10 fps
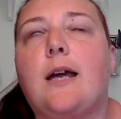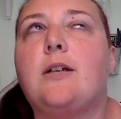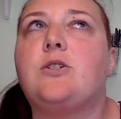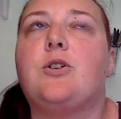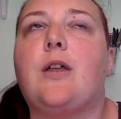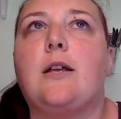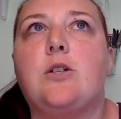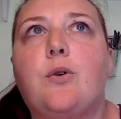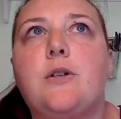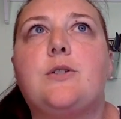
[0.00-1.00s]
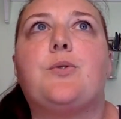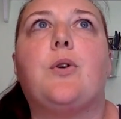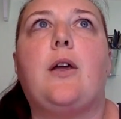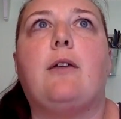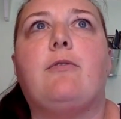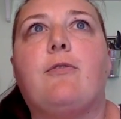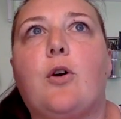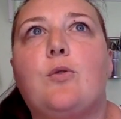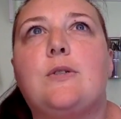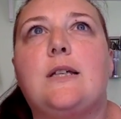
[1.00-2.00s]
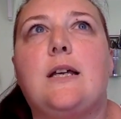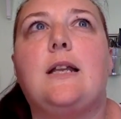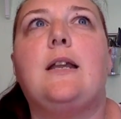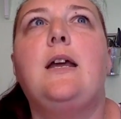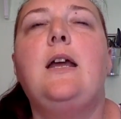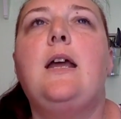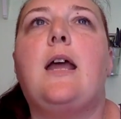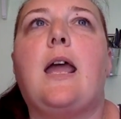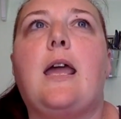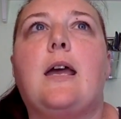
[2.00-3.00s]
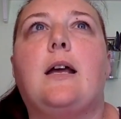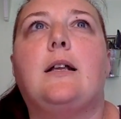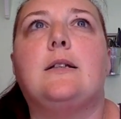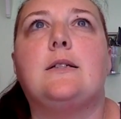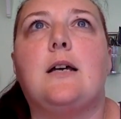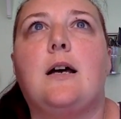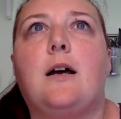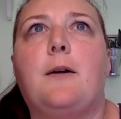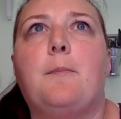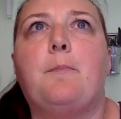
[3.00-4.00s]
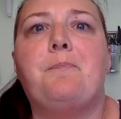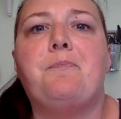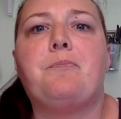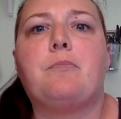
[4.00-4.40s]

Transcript: Last year they had Toy Story and Frozen and